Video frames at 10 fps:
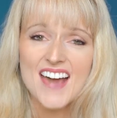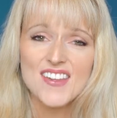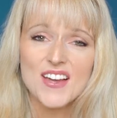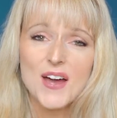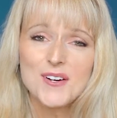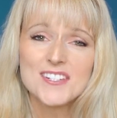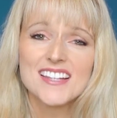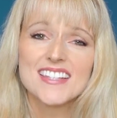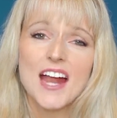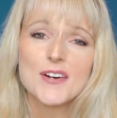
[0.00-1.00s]
Hi there coach,
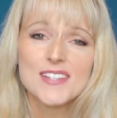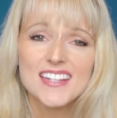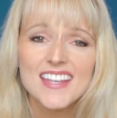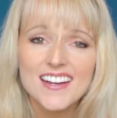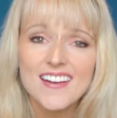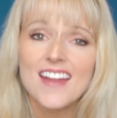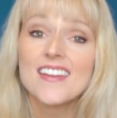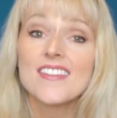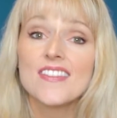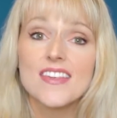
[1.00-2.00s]
it's Carolin here
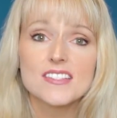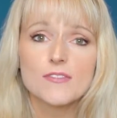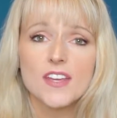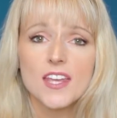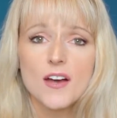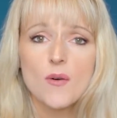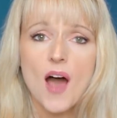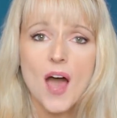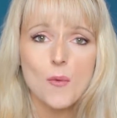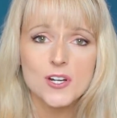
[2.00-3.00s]
and in this video
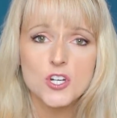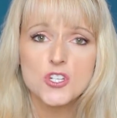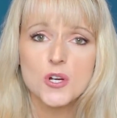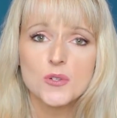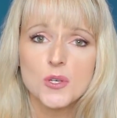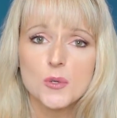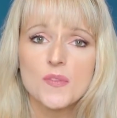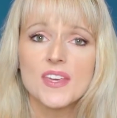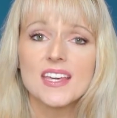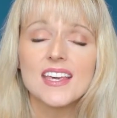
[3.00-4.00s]
I want to show
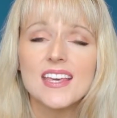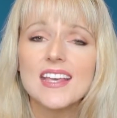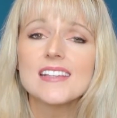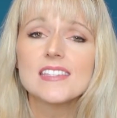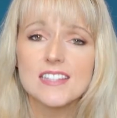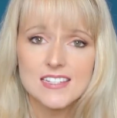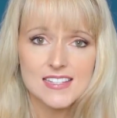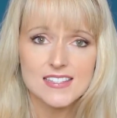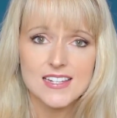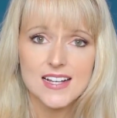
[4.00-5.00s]
you the key
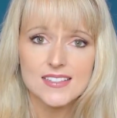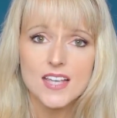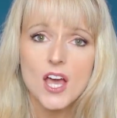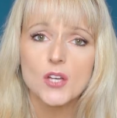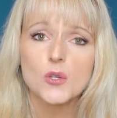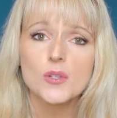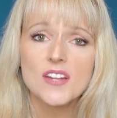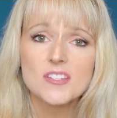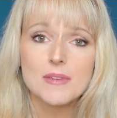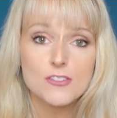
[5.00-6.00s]
statistics you
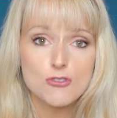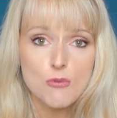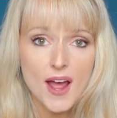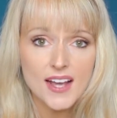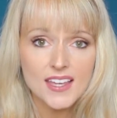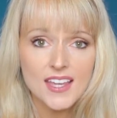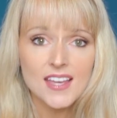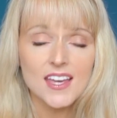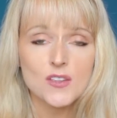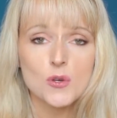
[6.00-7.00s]
need to be
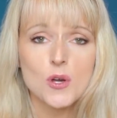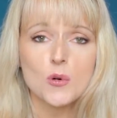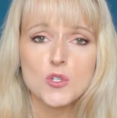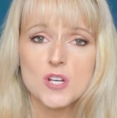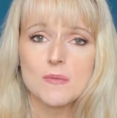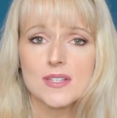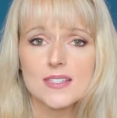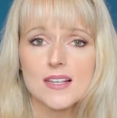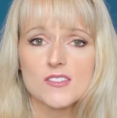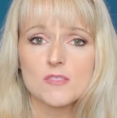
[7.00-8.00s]
tracking in your coaching
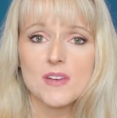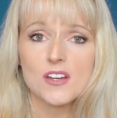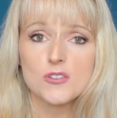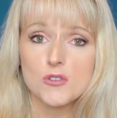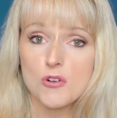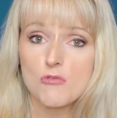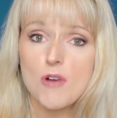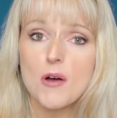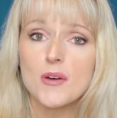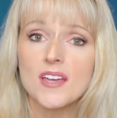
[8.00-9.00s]
business to make sure you're
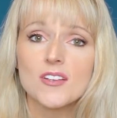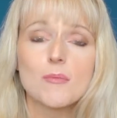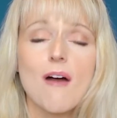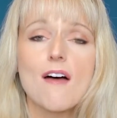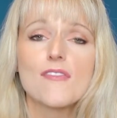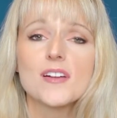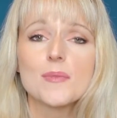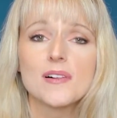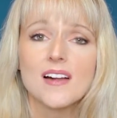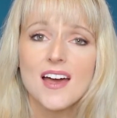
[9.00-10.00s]
growing, you're
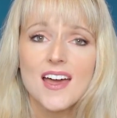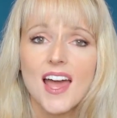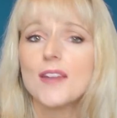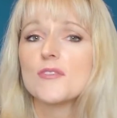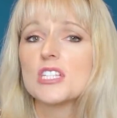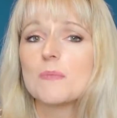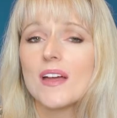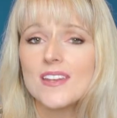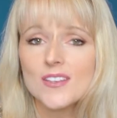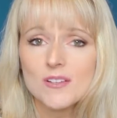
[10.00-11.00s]
profitable, and you're
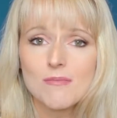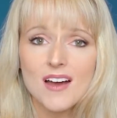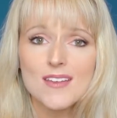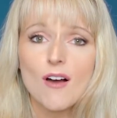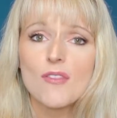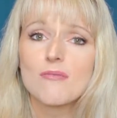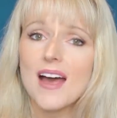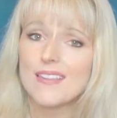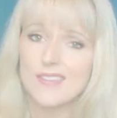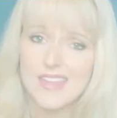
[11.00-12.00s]
spending your money on the right